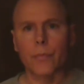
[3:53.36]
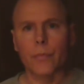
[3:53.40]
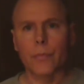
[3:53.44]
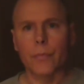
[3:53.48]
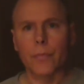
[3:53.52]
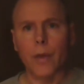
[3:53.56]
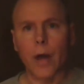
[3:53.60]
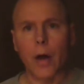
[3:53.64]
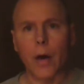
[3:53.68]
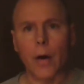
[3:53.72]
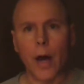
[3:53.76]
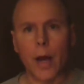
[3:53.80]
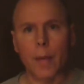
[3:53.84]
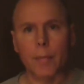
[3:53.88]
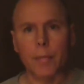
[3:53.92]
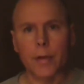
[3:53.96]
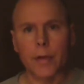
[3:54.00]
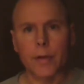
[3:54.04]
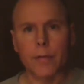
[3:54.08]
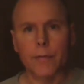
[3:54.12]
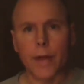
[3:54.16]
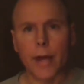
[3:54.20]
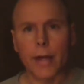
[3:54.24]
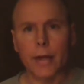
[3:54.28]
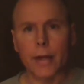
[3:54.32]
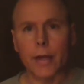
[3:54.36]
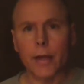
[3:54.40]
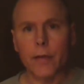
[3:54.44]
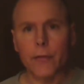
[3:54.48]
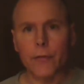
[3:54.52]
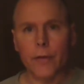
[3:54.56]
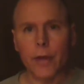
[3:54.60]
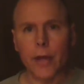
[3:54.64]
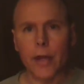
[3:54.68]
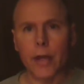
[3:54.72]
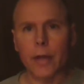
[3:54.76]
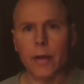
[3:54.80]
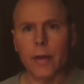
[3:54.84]
I believe that
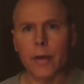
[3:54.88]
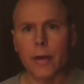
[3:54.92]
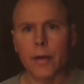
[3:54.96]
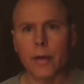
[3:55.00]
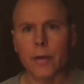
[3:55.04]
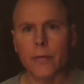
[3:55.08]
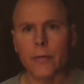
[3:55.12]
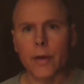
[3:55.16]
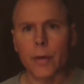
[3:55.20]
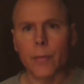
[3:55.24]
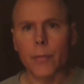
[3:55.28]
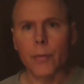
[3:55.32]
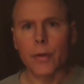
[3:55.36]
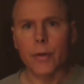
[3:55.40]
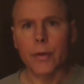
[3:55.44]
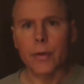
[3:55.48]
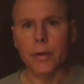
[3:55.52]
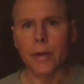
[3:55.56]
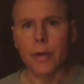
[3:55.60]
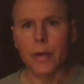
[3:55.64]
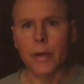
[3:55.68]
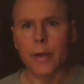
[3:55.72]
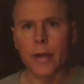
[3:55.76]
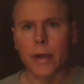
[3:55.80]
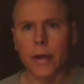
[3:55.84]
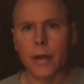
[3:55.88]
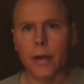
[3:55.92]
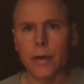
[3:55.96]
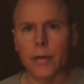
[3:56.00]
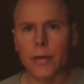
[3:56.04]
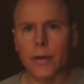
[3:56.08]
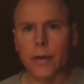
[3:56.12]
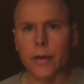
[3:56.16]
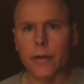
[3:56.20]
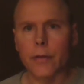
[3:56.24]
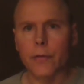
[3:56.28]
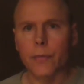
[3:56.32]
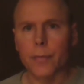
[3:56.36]
is someone
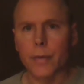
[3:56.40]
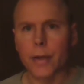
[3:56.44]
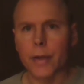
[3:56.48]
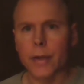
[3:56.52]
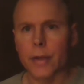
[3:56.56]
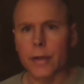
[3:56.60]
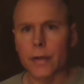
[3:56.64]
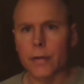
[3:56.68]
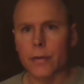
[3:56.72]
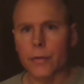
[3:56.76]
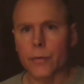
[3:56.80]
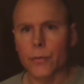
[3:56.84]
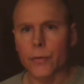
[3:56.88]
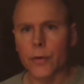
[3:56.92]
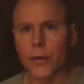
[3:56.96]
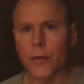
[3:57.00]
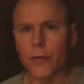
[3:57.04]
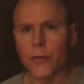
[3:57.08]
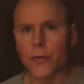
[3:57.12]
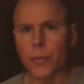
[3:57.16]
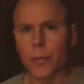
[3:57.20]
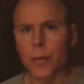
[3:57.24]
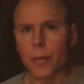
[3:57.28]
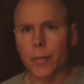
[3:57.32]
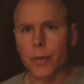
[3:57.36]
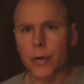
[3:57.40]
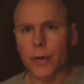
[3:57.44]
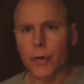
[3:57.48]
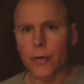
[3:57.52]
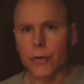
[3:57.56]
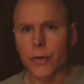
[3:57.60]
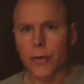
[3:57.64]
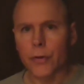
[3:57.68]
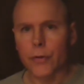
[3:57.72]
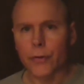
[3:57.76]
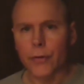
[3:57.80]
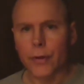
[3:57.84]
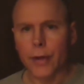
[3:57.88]
that is meeting the reasonable
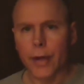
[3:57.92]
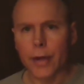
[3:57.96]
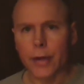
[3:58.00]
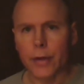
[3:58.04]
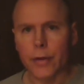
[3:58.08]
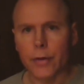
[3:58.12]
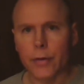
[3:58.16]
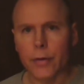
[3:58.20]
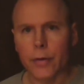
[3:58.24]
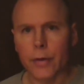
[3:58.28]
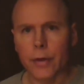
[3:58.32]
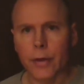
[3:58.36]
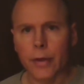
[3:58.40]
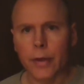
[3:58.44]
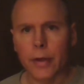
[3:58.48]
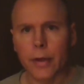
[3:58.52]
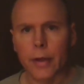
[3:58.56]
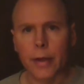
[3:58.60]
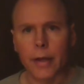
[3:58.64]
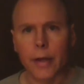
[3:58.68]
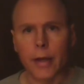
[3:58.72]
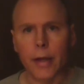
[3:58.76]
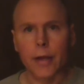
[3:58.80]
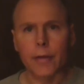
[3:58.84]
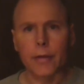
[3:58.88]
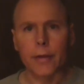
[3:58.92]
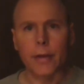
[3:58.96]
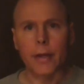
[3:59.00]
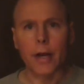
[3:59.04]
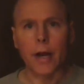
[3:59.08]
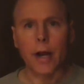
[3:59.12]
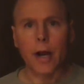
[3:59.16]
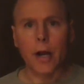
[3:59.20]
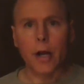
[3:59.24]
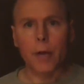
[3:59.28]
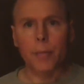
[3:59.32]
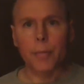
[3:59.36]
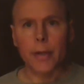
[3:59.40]
person standard, and they
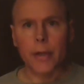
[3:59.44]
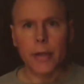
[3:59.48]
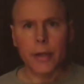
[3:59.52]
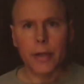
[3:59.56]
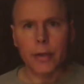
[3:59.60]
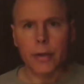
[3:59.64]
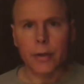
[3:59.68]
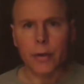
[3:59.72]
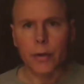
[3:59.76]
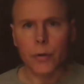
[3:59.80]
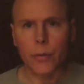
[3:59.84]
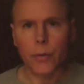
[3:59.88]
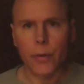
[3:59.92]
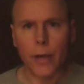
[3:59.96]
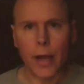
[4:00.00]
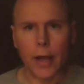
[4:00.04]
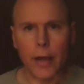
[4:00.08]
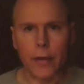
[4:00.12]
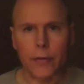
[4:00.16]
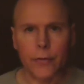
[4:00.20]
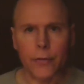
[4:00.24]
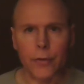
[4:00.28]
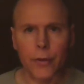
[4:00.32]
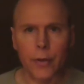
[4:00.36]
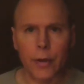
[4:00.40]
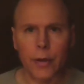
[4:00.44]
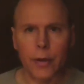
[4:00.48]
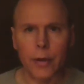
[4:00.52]
are being harassed